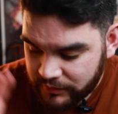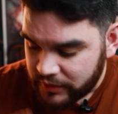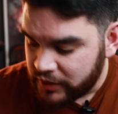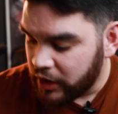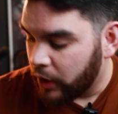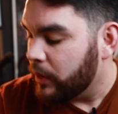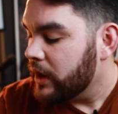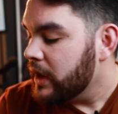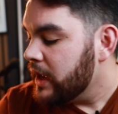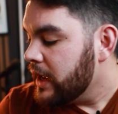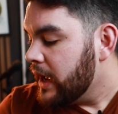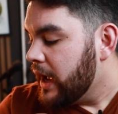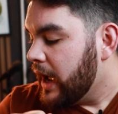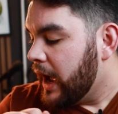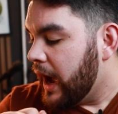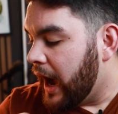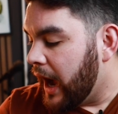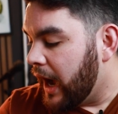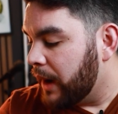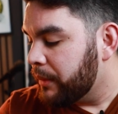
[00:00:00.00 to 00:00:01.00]
So
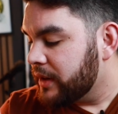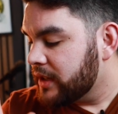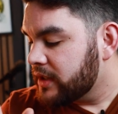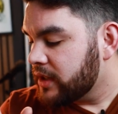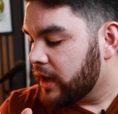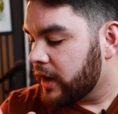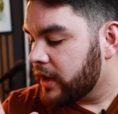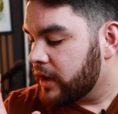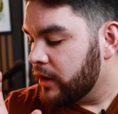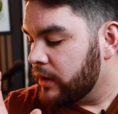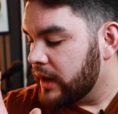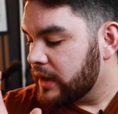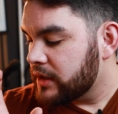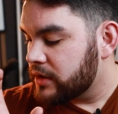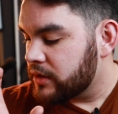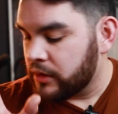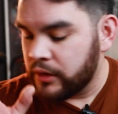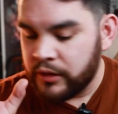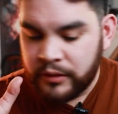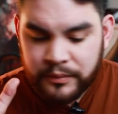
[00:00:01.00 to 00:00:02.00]
I'm going to talk you
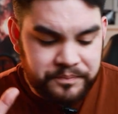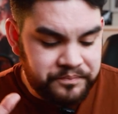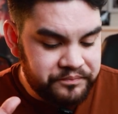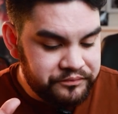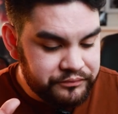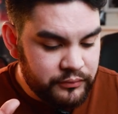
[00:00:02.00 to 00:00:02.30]
guys through